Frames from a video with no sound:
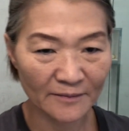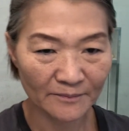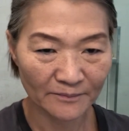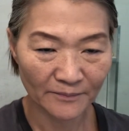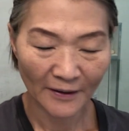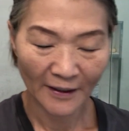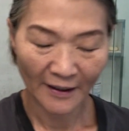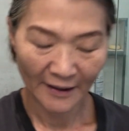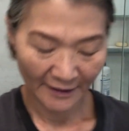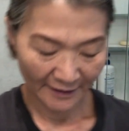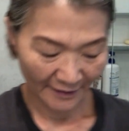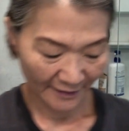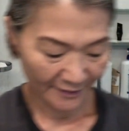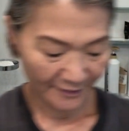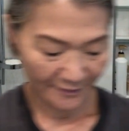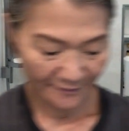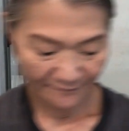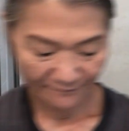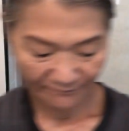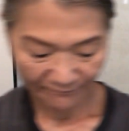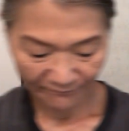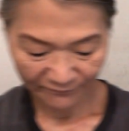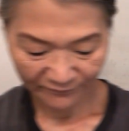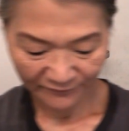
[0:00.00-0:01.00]
by
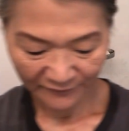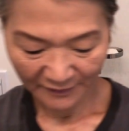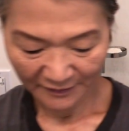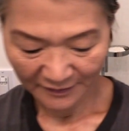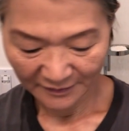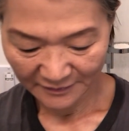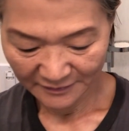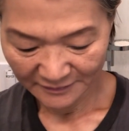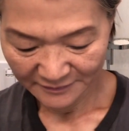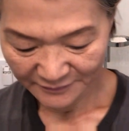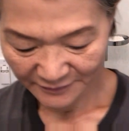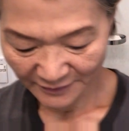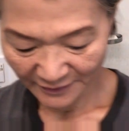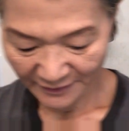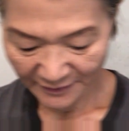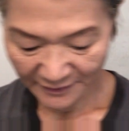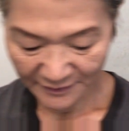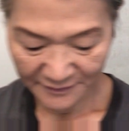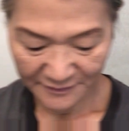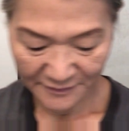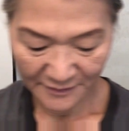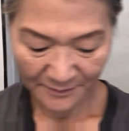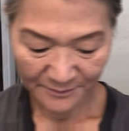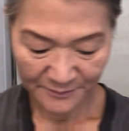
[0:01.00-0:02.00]

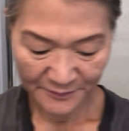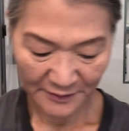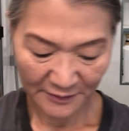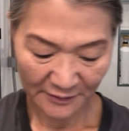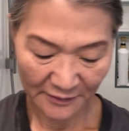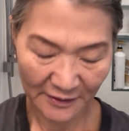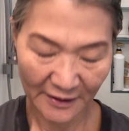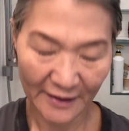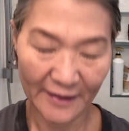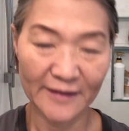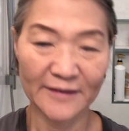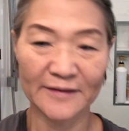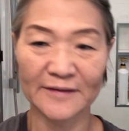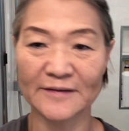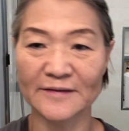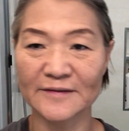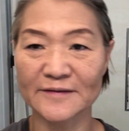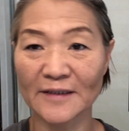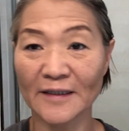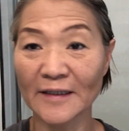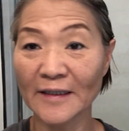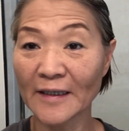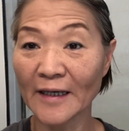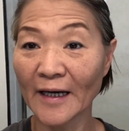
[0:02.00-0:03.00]
saying something like
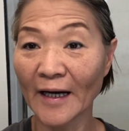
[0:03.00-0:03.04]
this.